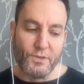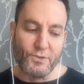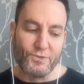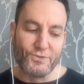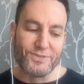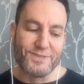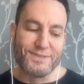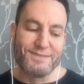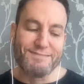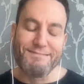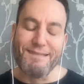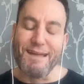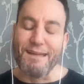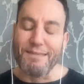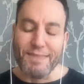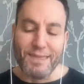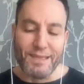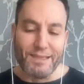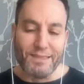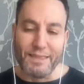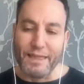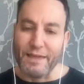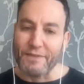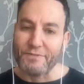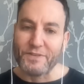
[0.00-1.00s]
There's
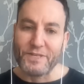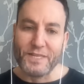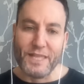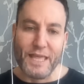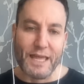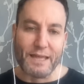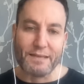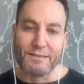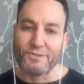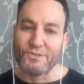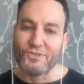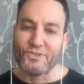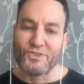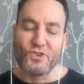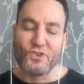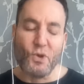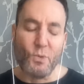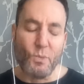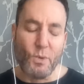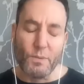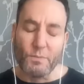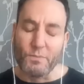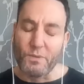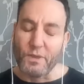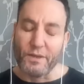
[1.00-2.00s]
nothing left to that. There's no
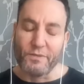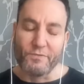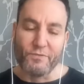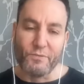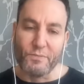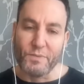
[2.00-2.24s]
more blood